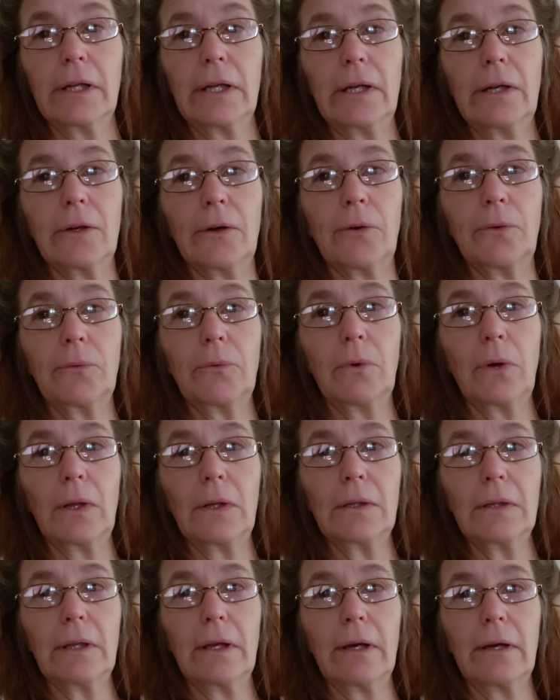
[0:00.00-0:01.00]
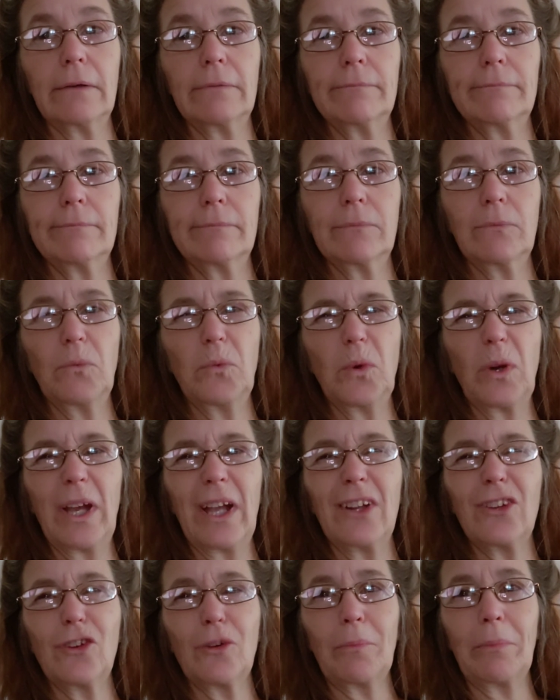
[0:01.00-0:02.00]
you know, i will uh, will
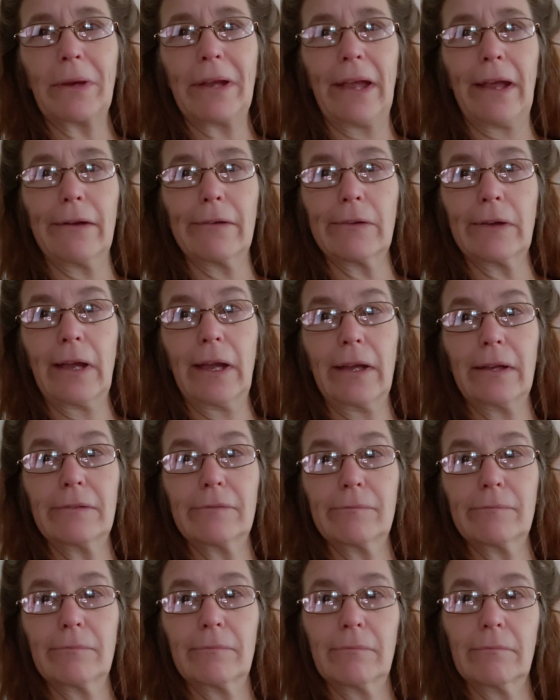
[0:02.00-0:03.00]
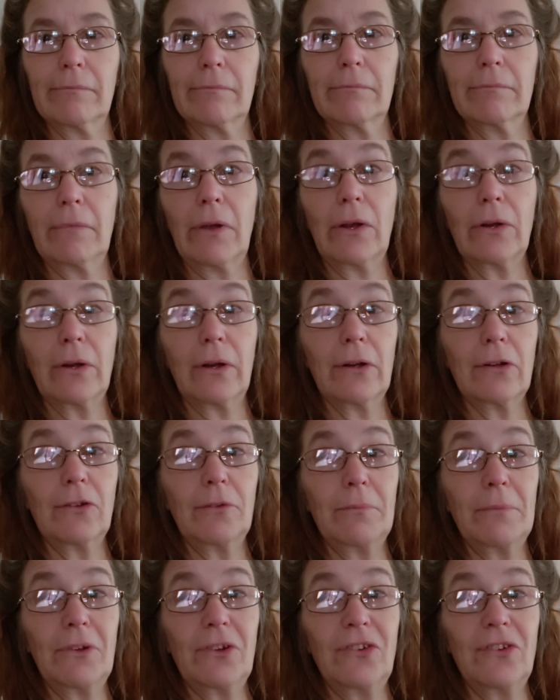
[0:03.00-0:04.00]
catch up again, okay? Merry
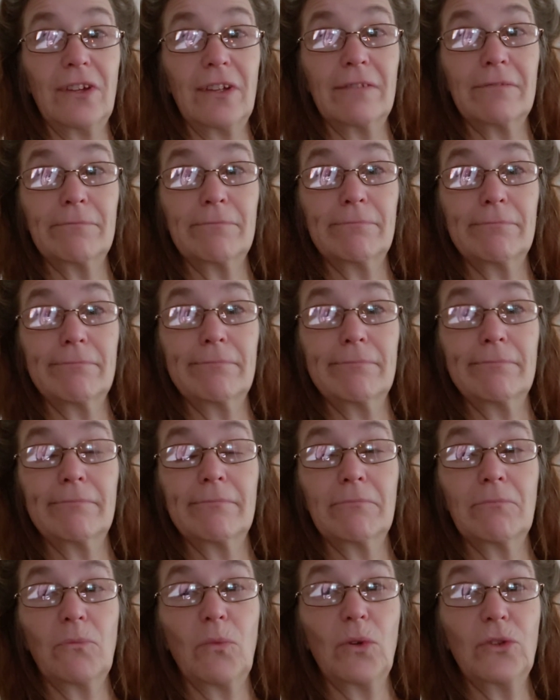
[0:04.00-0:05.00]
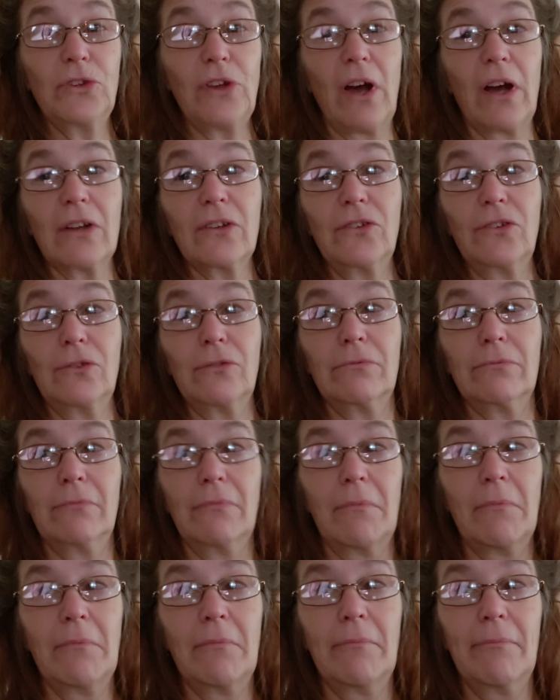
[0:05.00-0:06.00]
Christmas and we'll talk
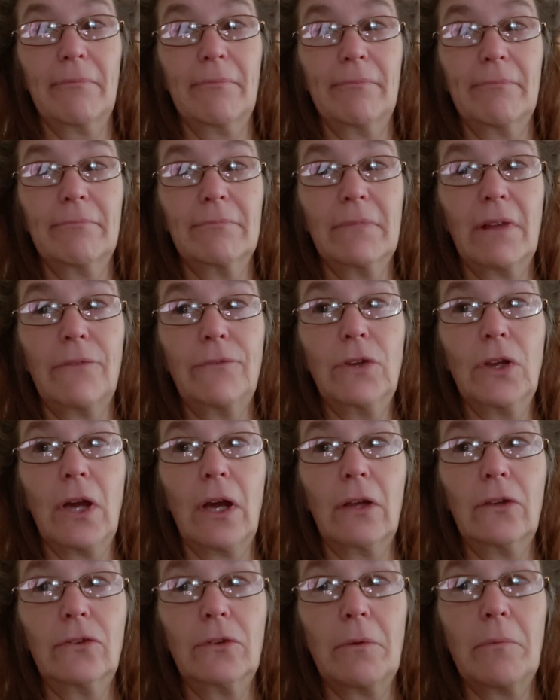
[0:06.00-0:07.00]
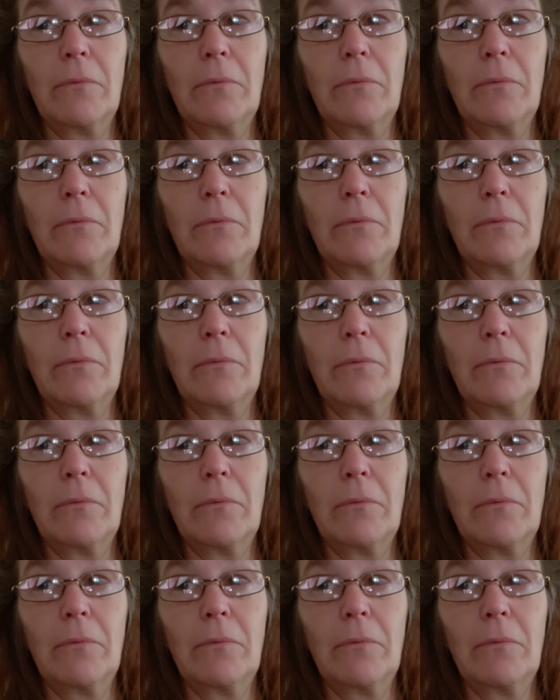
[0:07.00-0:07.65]
soon. Love you guys. Bye.